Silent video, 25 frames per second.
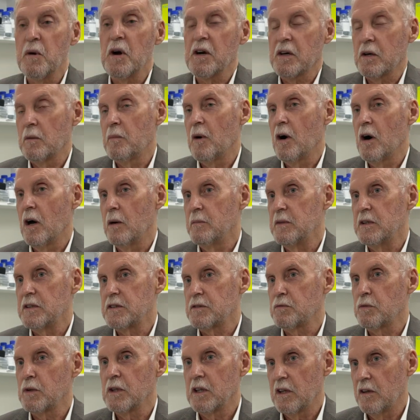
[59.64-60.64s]
microbiome
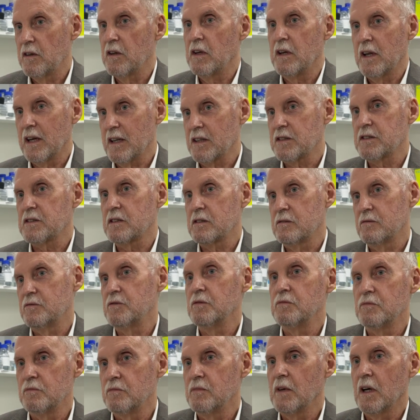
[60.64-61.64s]
is really the next
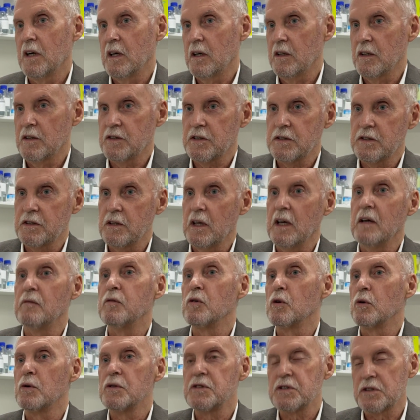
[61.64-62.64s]
uh,
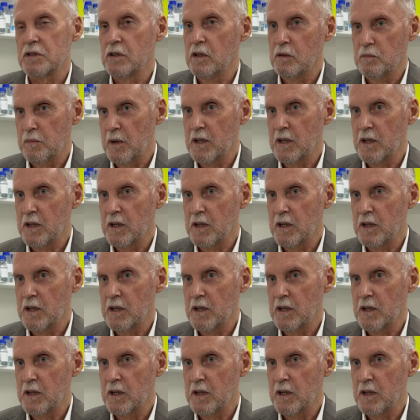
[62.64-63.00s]
evolution in